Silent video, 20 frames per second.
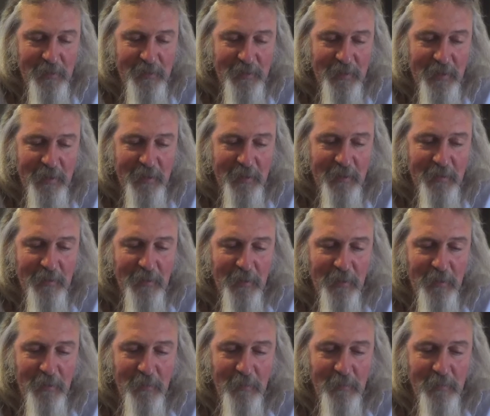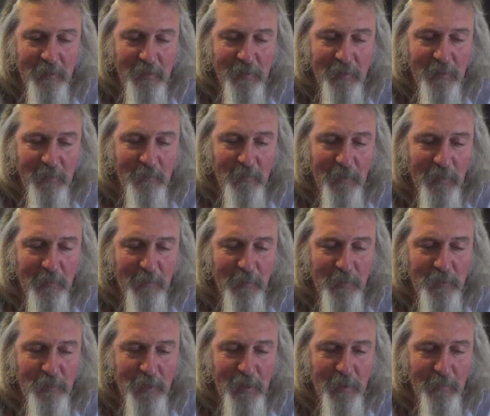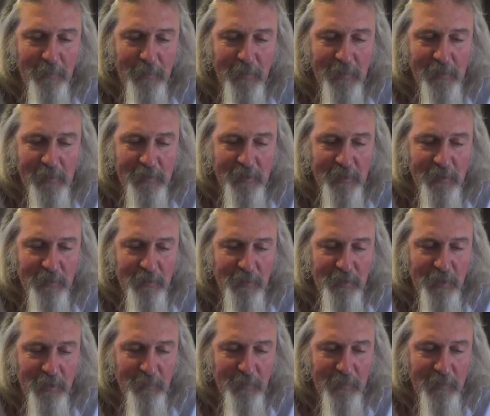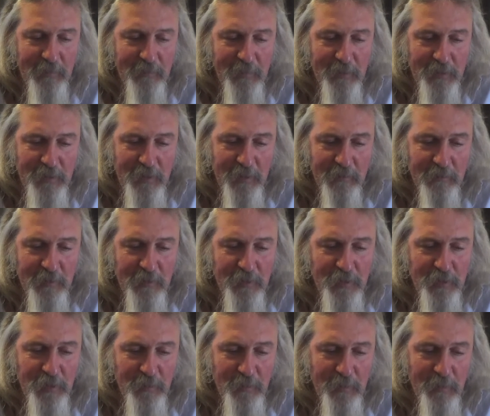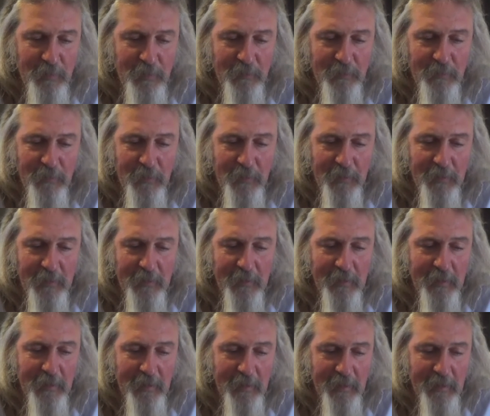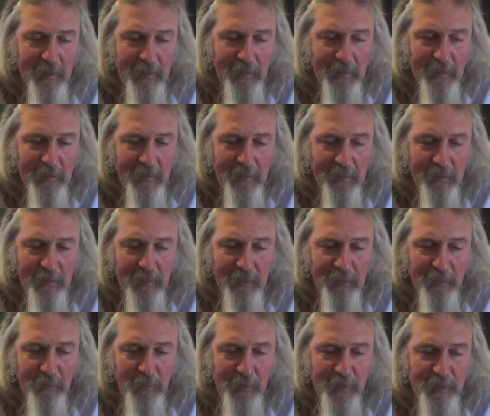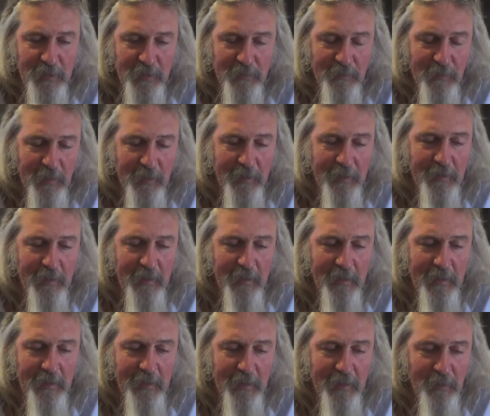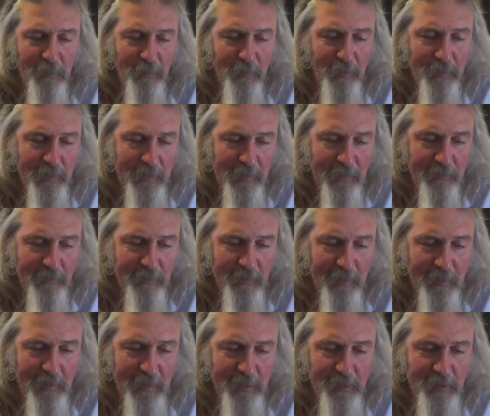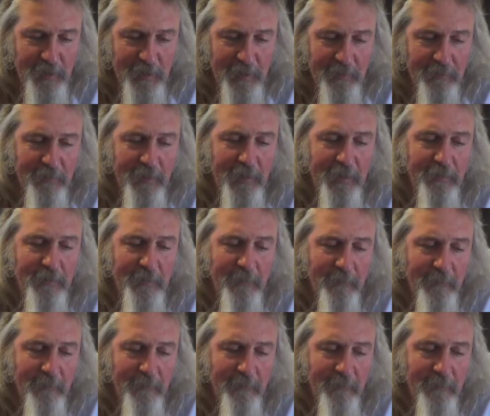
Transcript: saying, "Oh, you know, why won't you help her?" I said, "Because I believe that children should be with the father, and they're doing just fine, and I don't believe that I should get involved."